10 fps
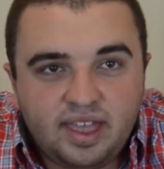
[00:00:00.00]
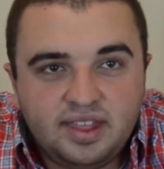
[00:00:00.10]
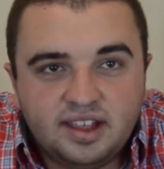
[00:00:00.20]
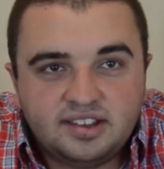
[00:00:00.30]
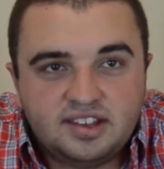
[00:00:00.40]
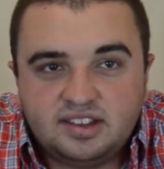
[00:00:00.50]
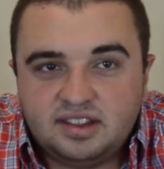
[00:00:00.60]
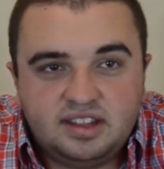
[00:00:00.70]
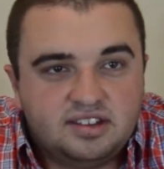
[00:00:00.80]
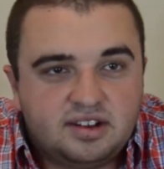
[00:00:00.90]

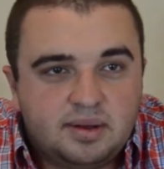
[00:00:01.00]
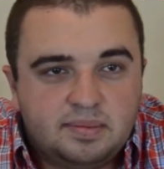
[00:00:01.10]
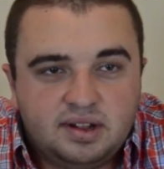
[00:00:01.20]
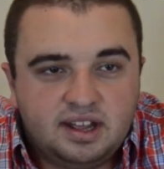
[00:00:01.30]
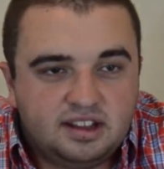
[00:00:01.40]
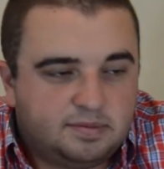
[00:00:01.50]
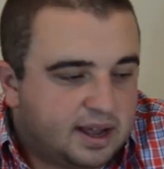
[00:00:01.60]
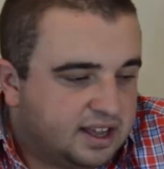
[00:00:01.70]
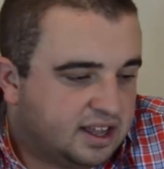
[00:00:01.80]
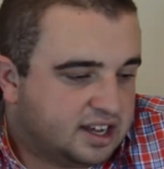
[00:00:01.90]
These are complete
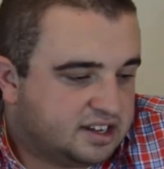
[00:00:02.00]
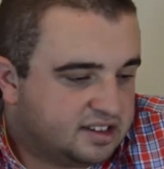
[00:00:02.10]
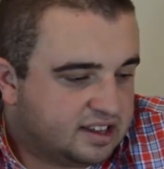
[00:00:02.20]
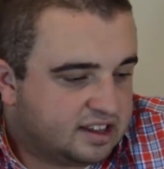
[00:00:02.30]
speculations at